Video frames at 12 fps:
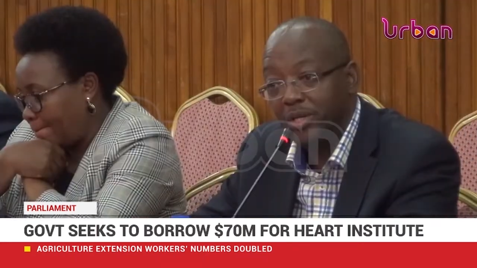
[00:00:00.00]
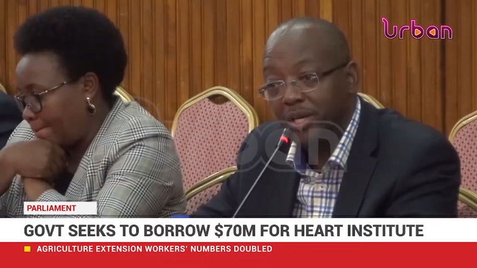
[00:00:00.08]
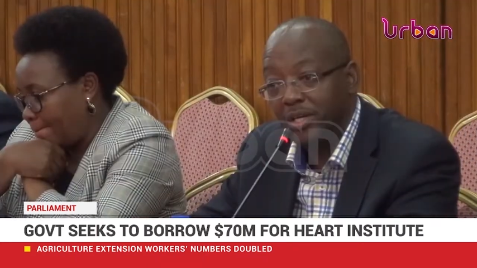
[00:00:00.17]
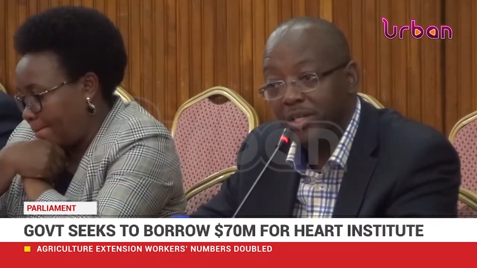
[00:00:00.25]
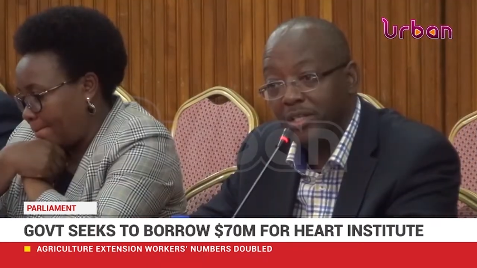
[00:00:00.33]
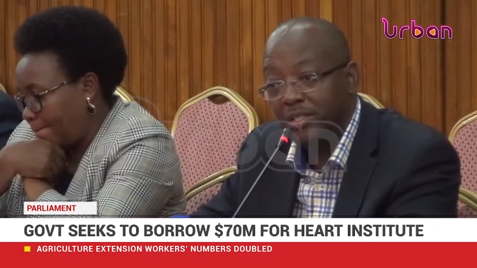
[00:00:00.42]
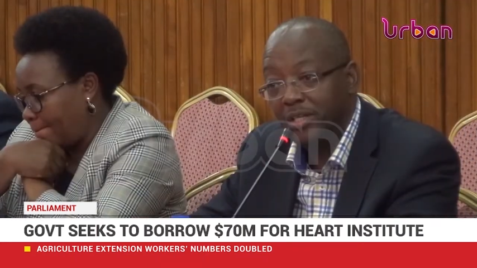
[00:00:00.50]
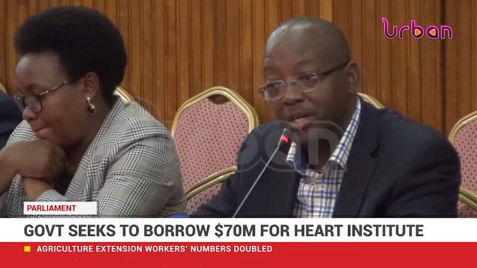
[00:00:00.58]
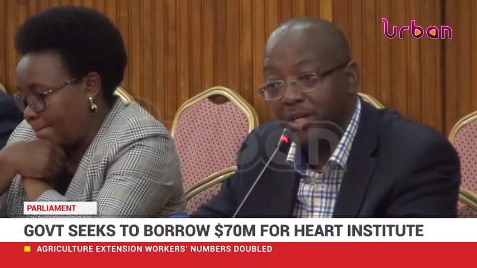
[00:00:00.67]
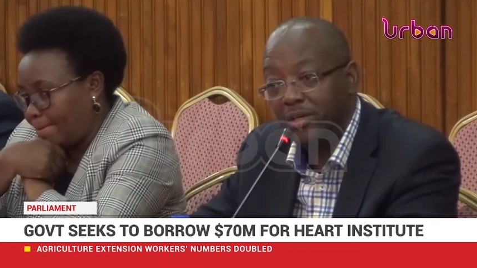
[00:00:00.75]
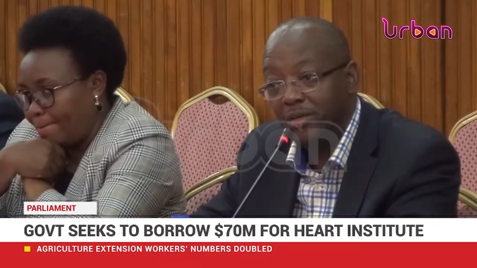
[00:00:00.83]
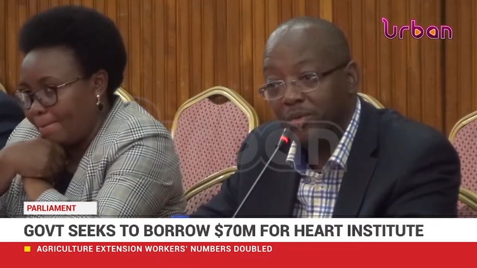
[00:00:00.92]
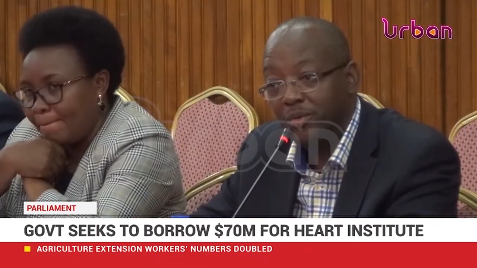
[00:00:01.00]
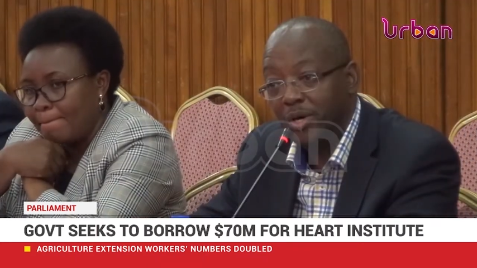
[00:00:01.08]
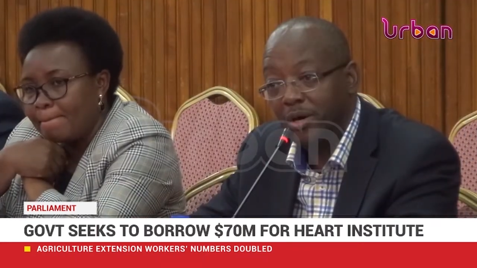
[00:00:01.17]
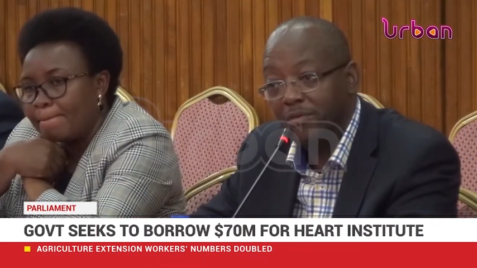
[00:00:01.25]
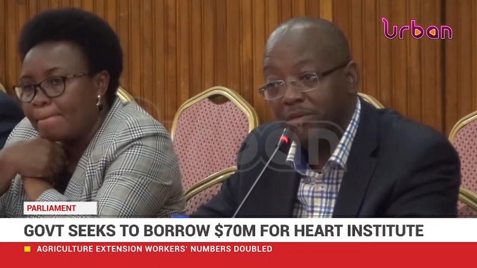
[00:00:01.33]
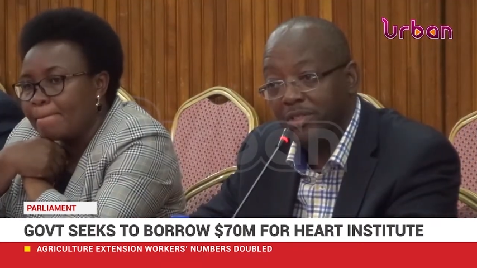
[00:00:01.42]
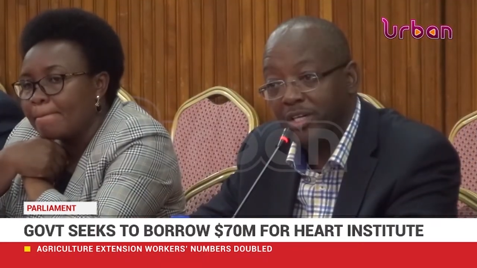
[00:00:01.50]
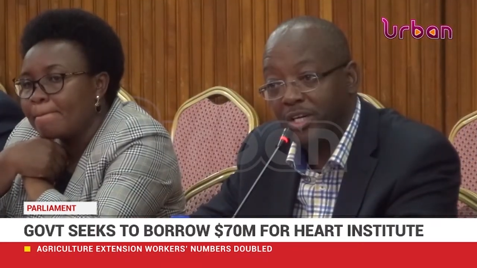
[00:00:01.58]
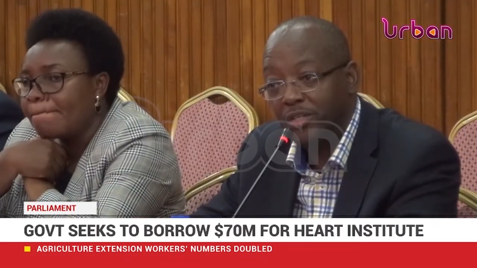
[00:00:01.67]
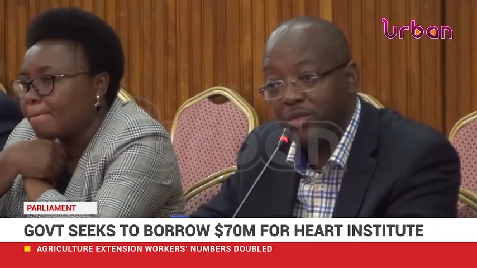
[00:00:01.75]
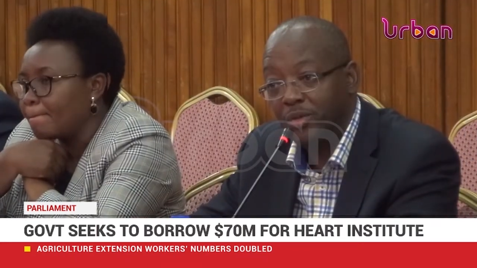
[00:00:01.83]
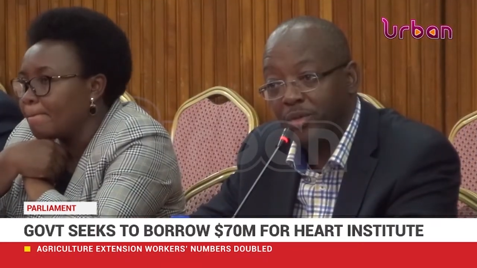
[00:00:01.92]
Speaker 1: Director, you have a
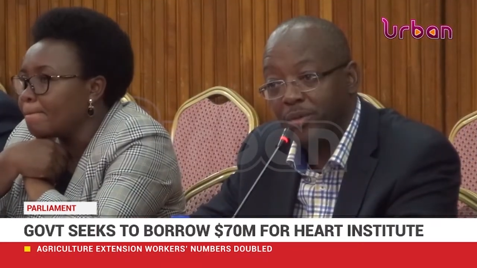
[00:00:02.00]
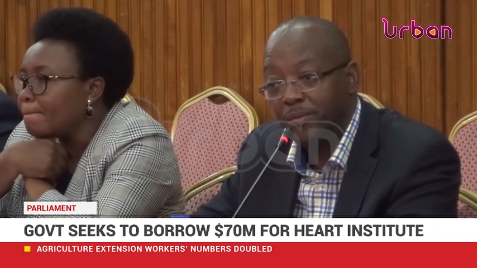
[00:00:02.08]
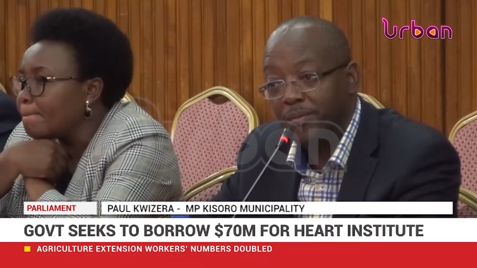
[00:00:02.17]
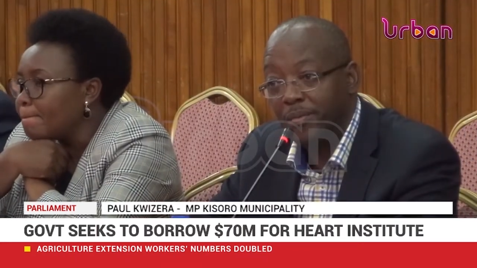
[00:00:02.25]
title,